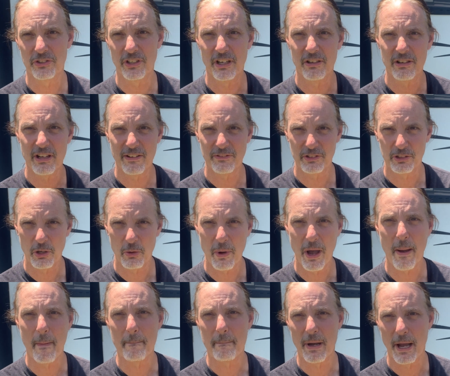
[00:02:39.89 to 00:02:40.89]
I don't have to go
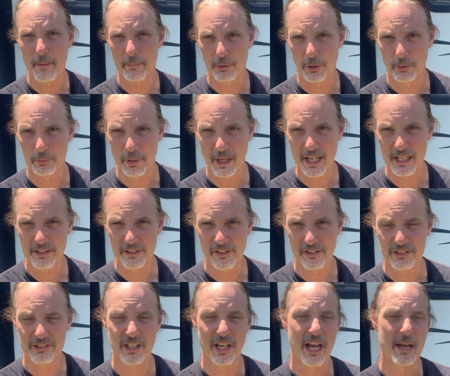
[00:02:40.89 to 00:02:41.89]
out and buy propane all
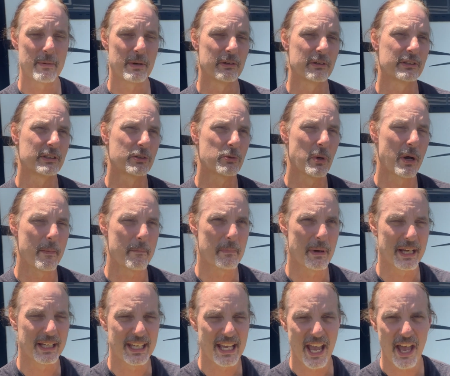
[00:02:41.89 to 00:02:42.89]
the time. I don't have to go out and
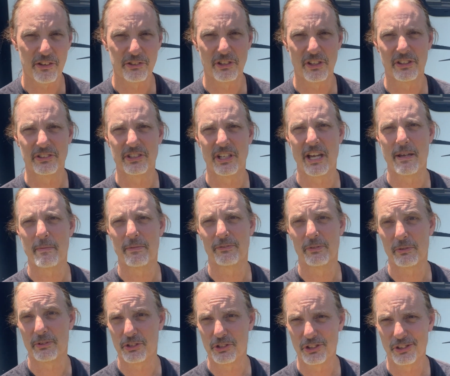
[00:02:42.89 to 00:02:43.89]
buy gas all the time
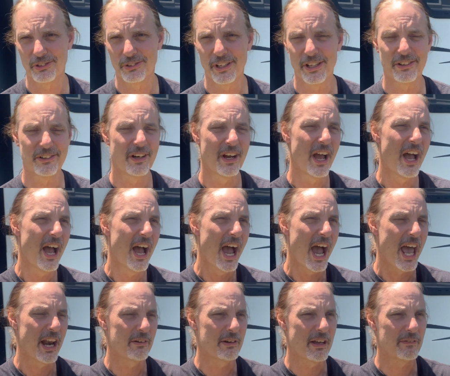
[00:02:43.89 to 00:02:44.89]
for a generator.
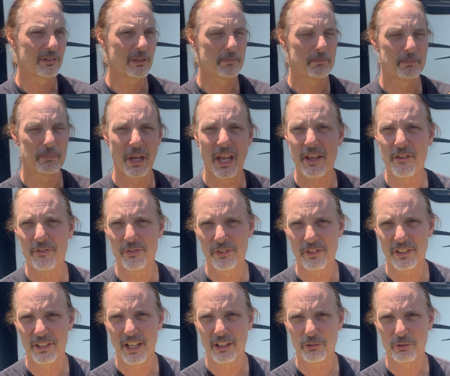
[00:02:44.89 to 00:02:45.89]
I don't have to pay for
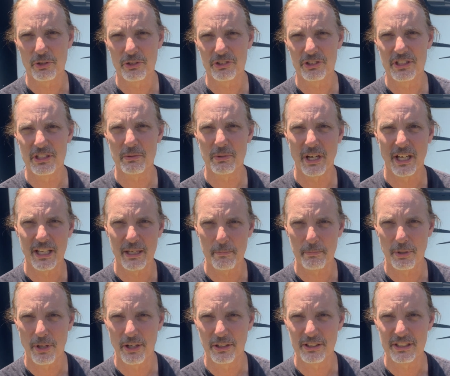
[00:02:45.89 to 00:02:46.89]
electricity when I get
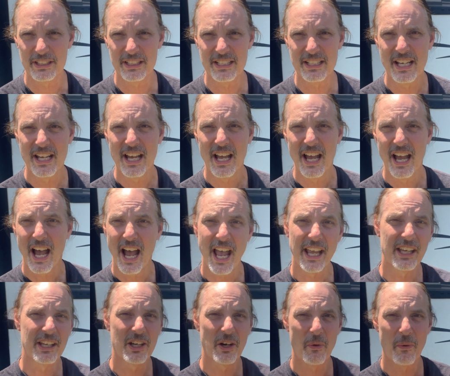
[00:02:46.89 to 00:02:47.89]
plugged in. I
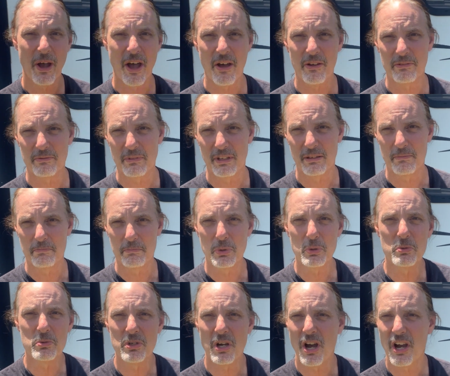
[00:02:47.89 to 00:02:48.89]
can go out and, and
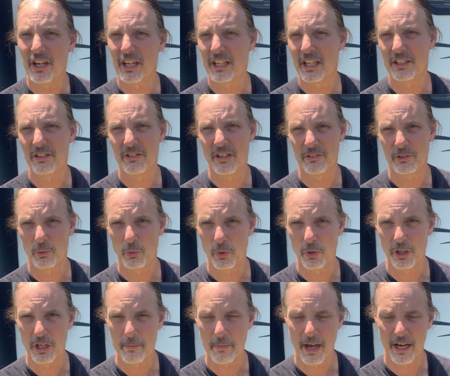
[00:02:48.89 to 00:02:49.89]
boondock and I don't have to
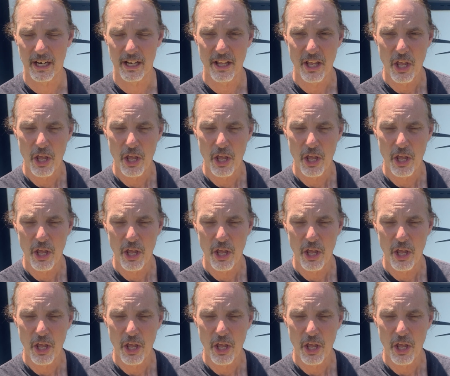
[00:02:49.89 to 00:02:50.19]
worry about it.